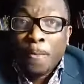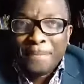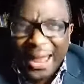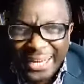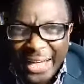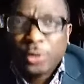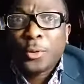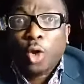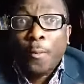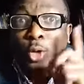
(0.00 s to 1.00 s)
manage to
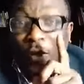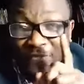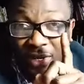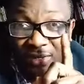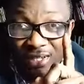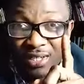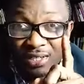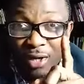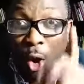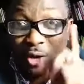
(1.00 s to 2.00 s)
become governor
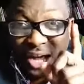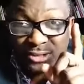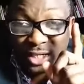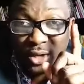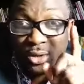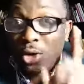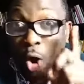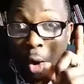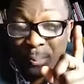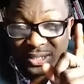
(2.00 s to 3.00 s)
or councillor
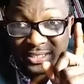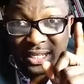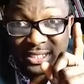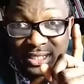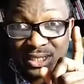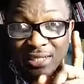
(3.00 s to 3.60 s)
or president